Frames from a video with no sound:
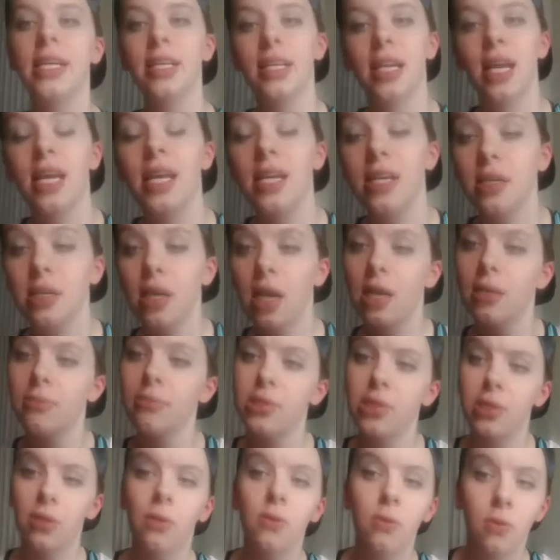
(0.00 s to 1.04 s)
Like, I'm
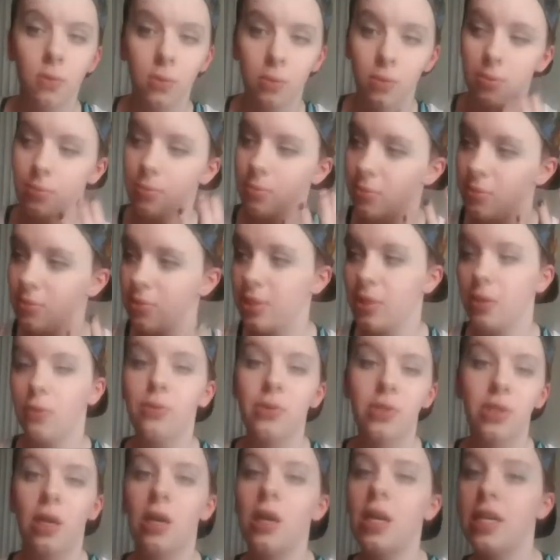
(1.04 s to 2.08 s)
so
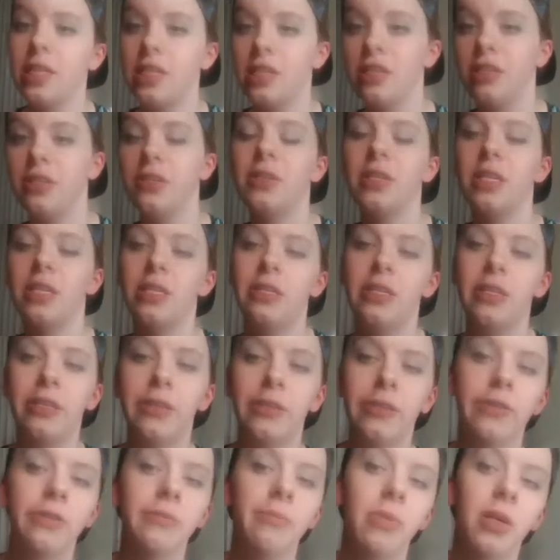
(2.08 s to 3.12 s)
sorry to do this to
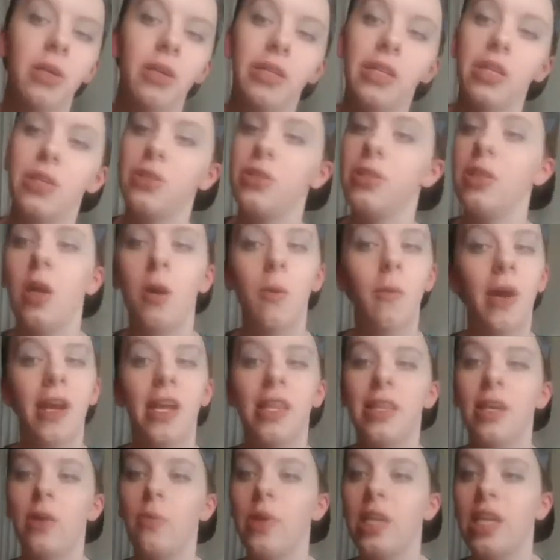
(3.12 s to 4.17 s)
you, but there's no way
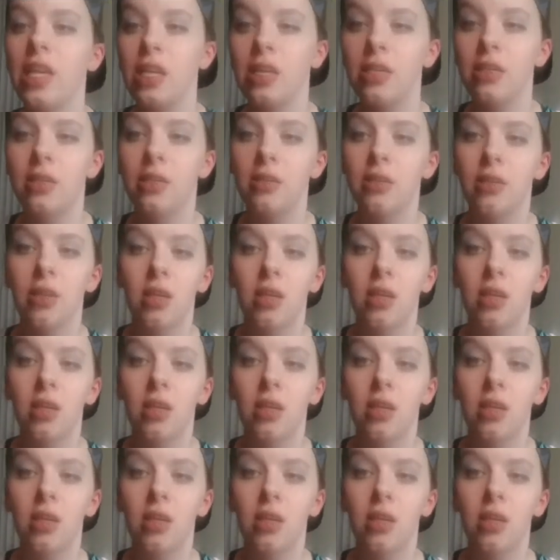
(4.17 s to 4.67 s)
that we can